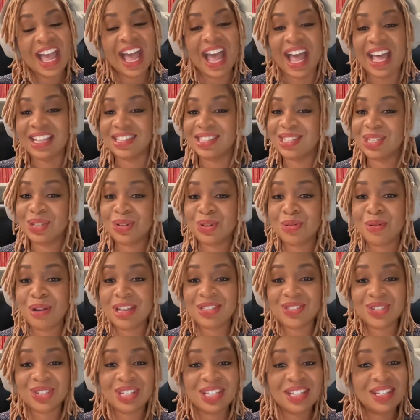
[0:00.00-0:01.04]
answer
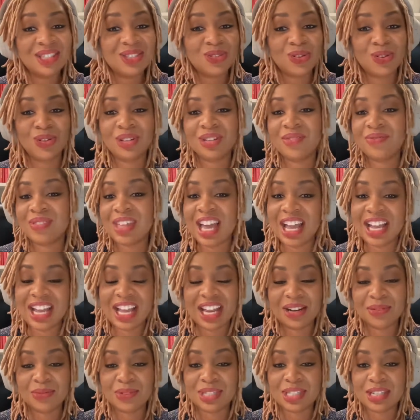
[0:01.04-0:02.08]
questions, all of that
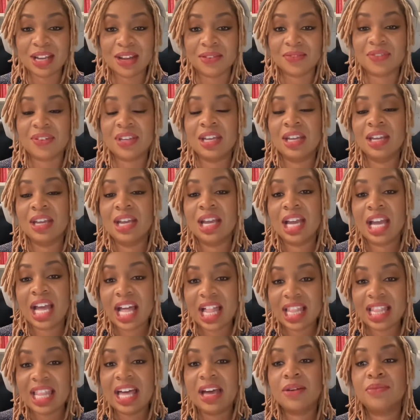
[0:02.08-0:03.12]
kind of stuff
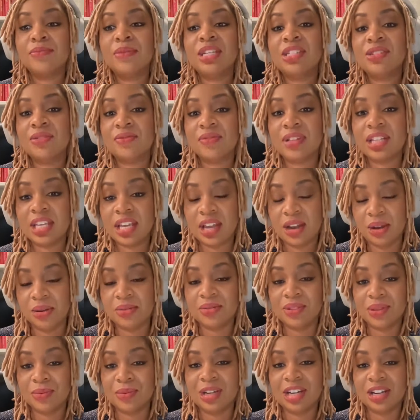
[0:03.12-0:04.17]
allowed me to really
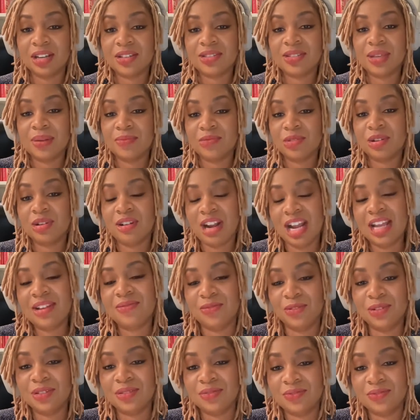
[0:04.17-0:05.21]
own the work. So I'm grateful